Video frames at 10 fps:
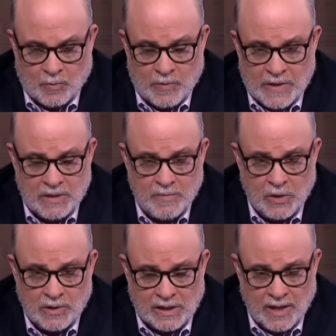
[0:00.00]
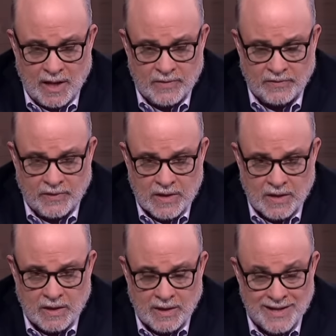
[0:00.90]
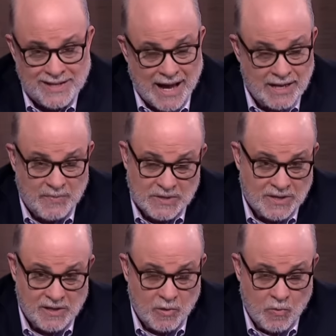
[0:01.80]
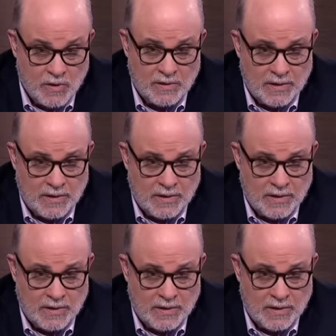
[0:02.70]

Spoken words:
would be the middle class in 90% of the world?